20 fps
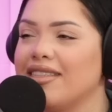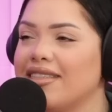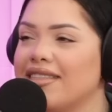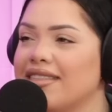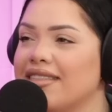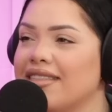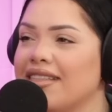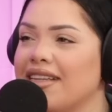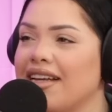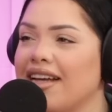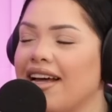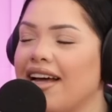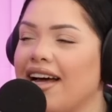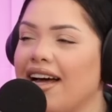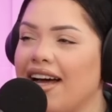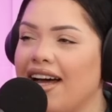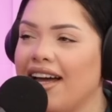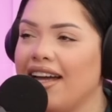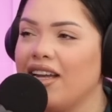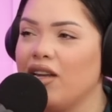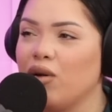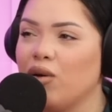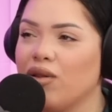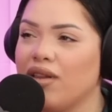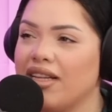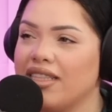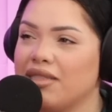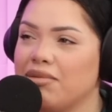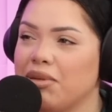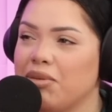just, I know
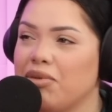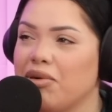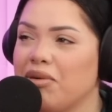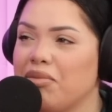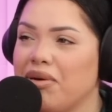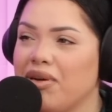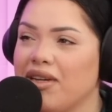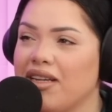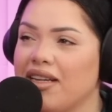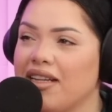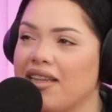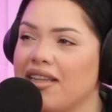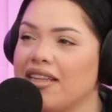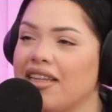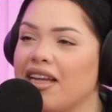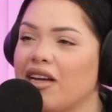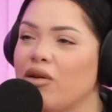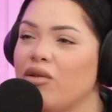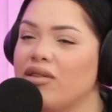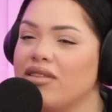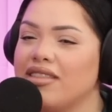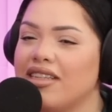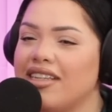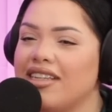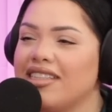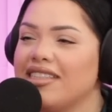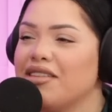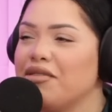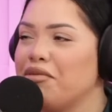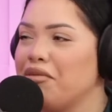that some people are probably going to think like, oh, it
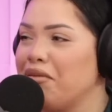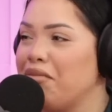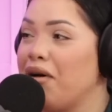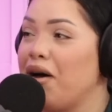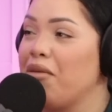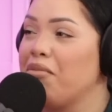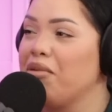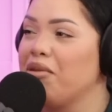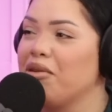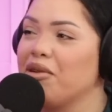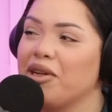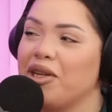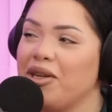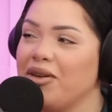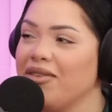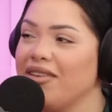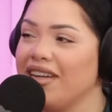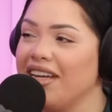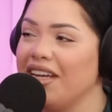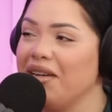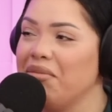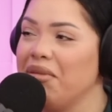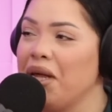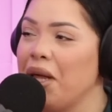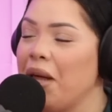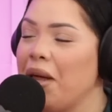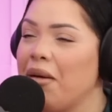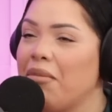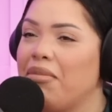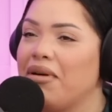is a popular, cute name.
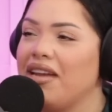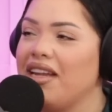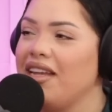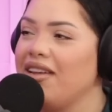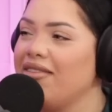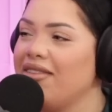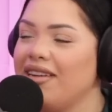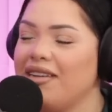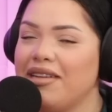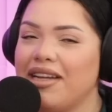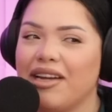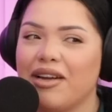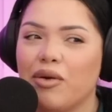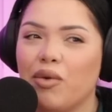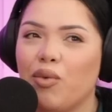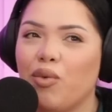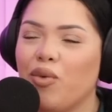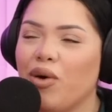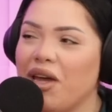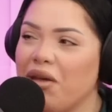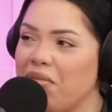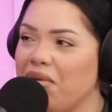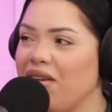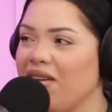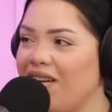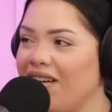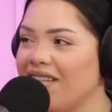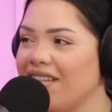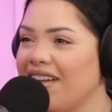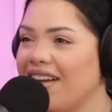But even like way
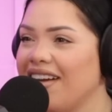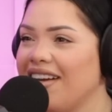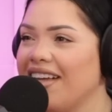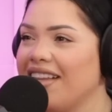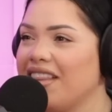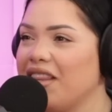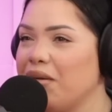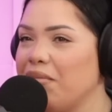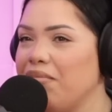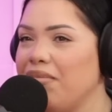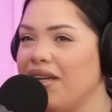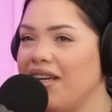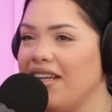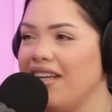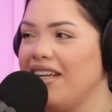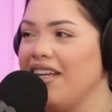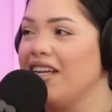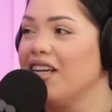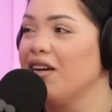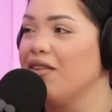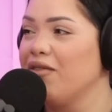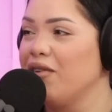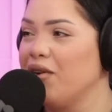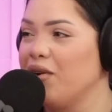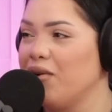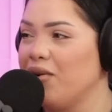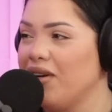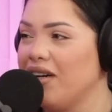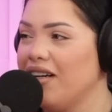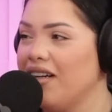beyond that, like the meaning of
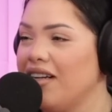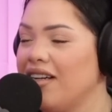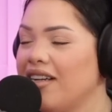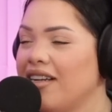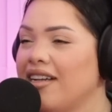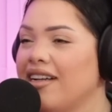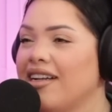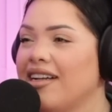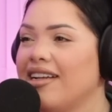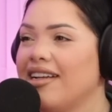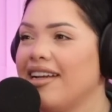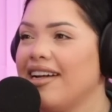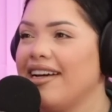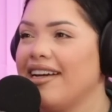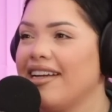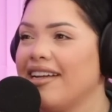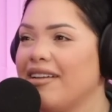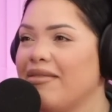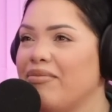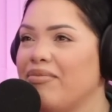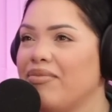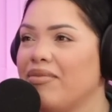Noah, like